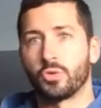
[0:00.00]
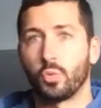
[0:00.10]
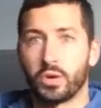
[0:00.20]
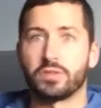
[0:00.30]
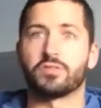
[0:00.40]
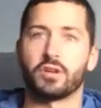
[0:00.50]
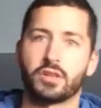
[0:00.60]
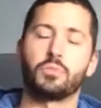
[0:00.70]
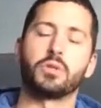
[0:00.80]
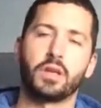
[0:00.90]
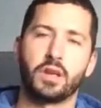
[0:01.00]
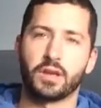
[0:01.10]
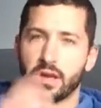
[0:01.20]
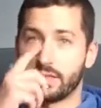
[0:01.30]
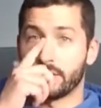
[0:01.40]
wins start
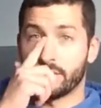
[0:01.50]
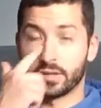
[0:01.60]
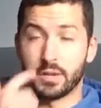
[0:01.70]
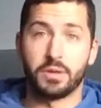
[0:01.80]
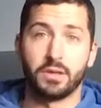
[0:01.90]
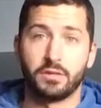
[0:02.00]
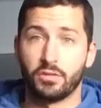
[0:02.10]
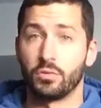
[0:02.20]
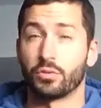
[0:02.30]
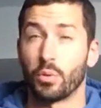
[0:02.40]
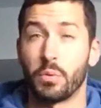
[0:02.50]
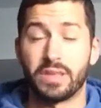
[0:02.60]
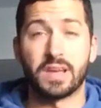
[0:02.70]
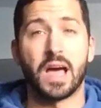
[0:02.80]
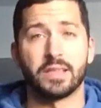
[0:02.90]
accumulating. I think there's going to be 2-3
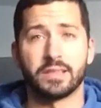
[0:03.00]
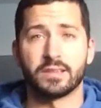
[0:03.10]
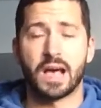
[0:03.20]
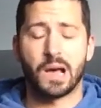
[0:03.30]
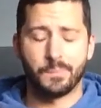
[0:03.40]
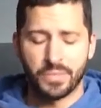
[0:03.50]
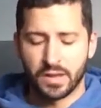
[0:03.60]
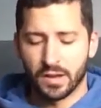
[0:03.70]
way tie at the top